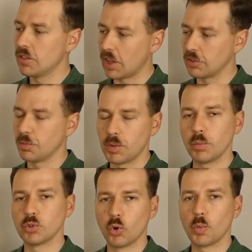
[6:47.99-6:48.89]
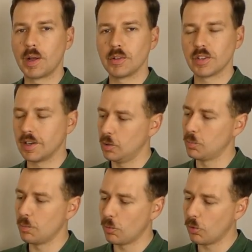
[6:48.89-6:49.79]
That's something we'll talk about a little
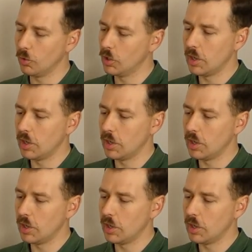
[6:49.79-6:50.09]
bit more